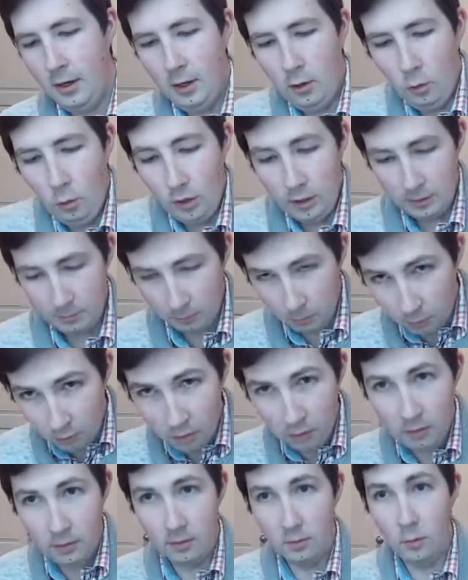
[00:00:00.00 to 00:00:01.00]
What
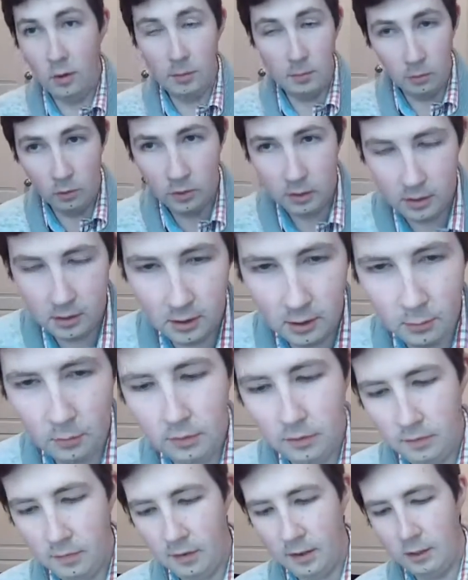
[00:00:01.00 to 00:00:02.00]
more Star
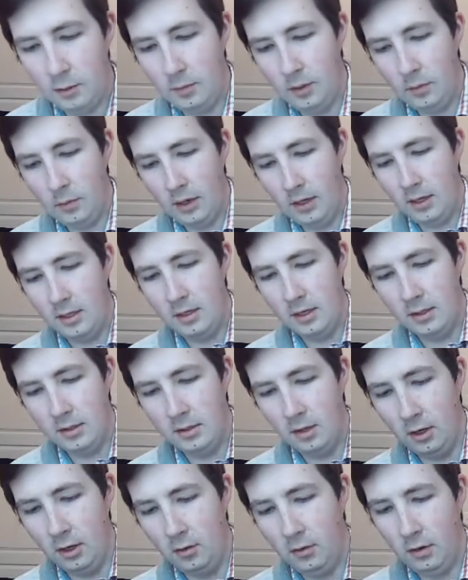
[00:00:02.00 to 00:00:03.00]
Wars fans may recognize,
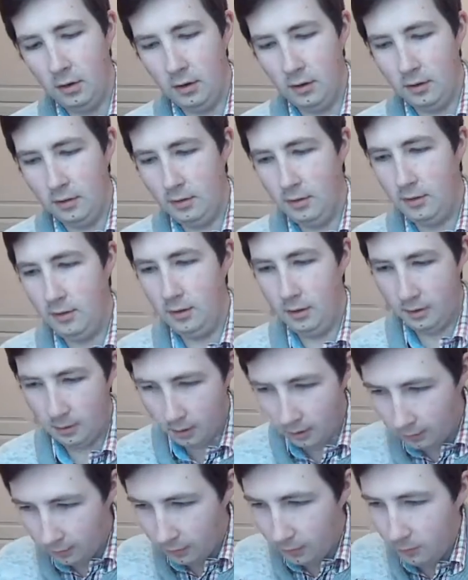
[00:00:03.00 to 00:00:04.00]
though, are,
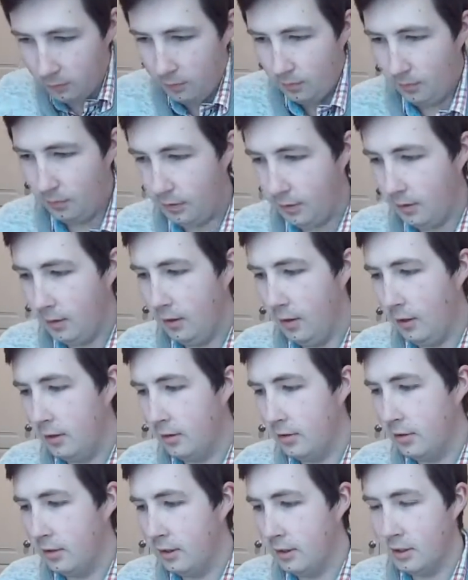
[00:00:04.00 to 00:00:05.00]

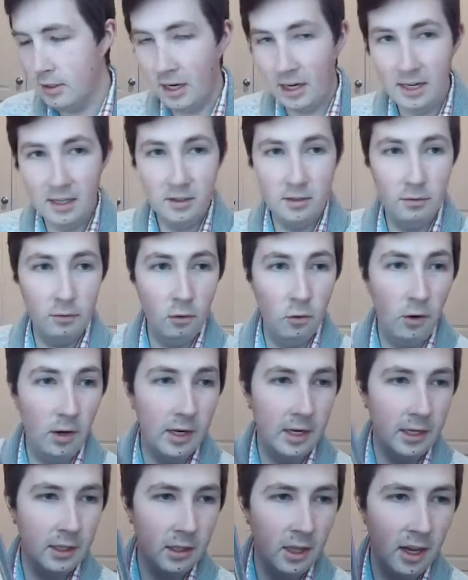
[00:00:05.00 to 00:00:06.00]
there's The Science of
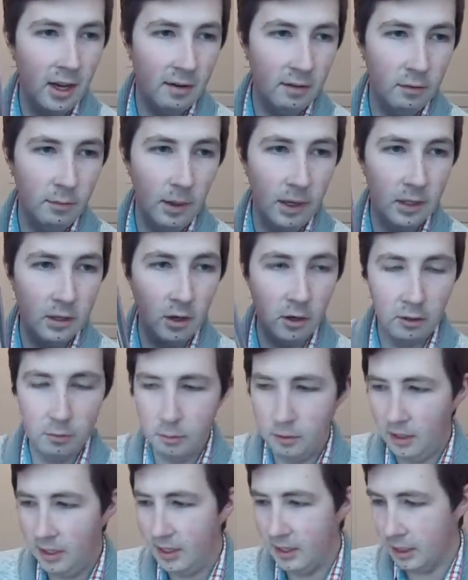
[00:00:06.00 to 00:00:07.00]
Creating Life by Darth
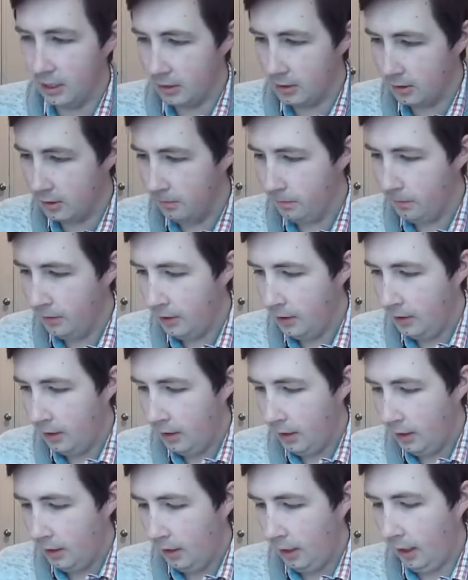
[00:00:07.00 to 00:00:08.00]
Plagueis.
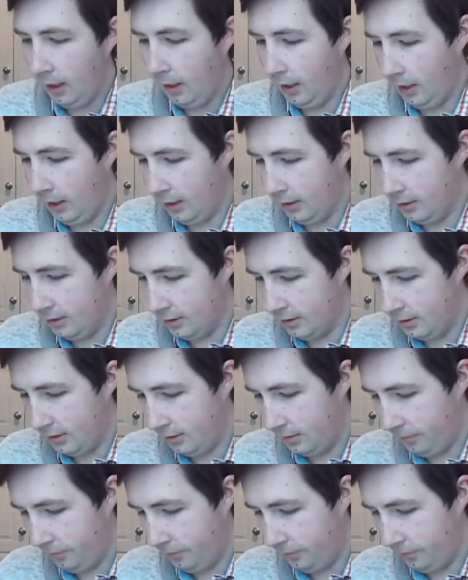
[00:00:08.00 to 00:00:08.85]
And